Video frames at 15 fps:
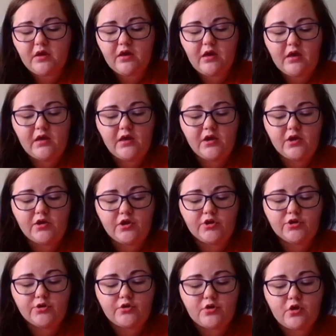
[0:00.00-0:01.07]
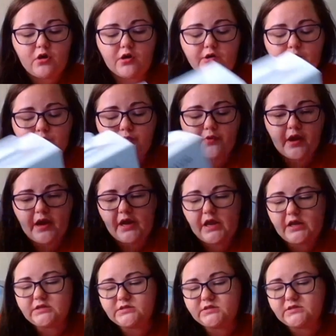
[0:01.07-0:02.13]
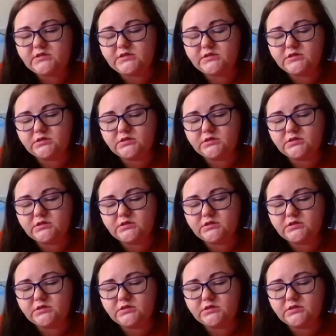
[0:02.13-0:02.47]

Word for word: and your heart rate.